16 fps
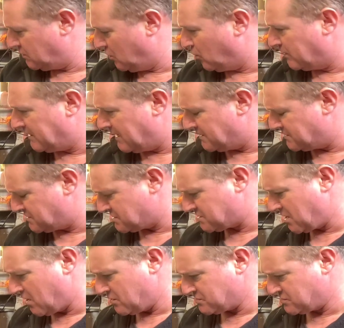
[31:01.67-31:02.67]
Alternator to
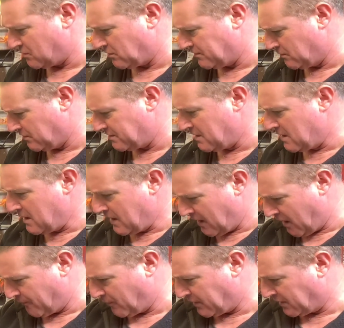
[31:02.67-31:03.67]
starter solenoid,
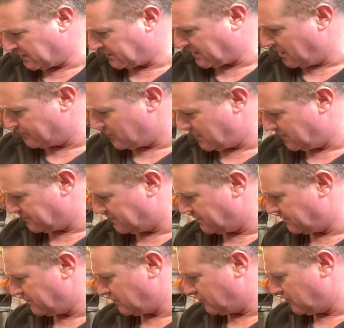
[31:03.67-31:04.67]
and we're going to come round
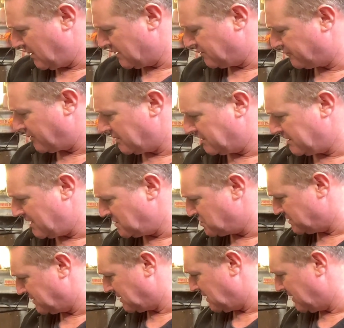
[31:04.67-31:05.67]
the front of the
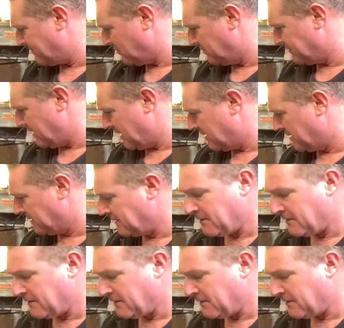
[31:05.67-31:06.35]
engine and clip it on there.